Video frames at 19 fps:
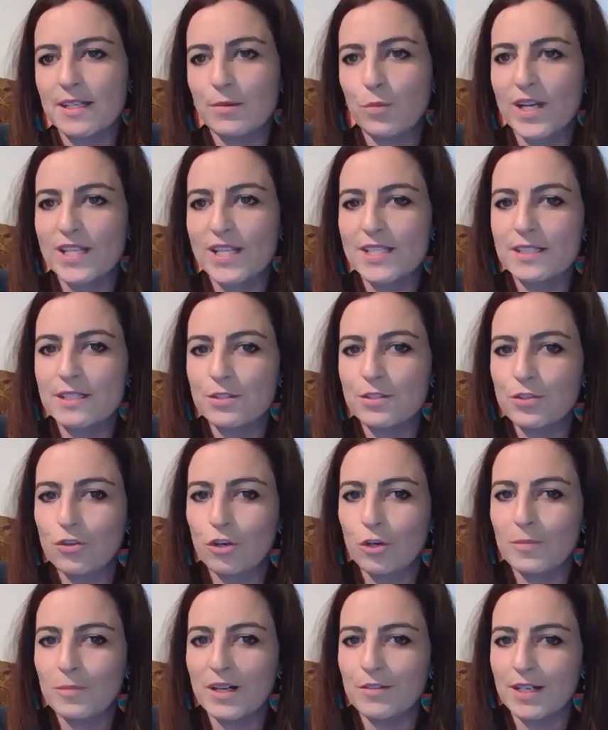and Western
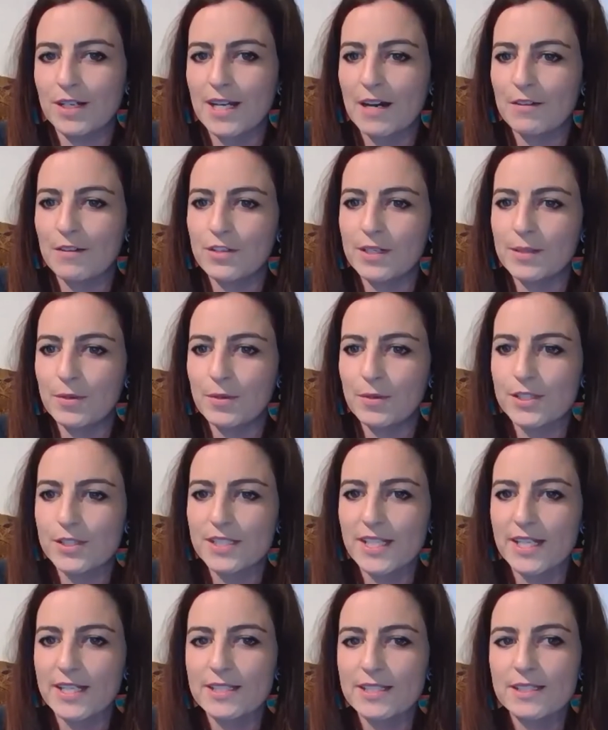trauma recovery
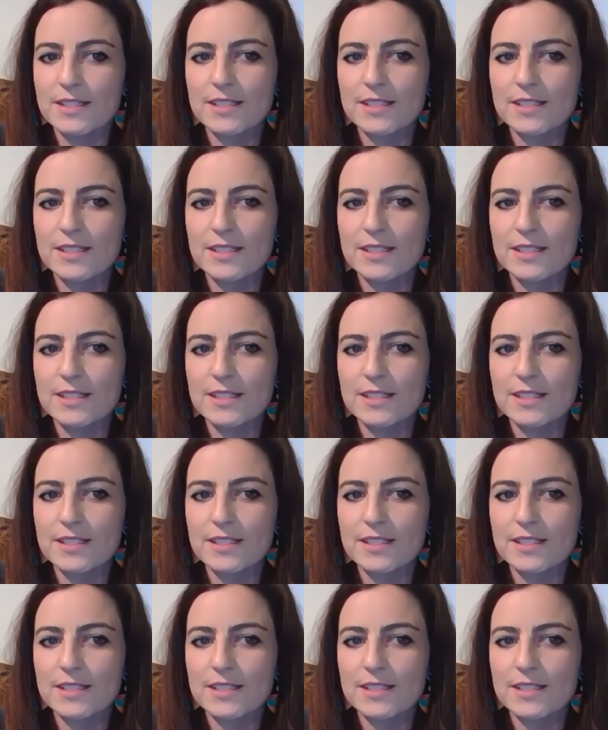process.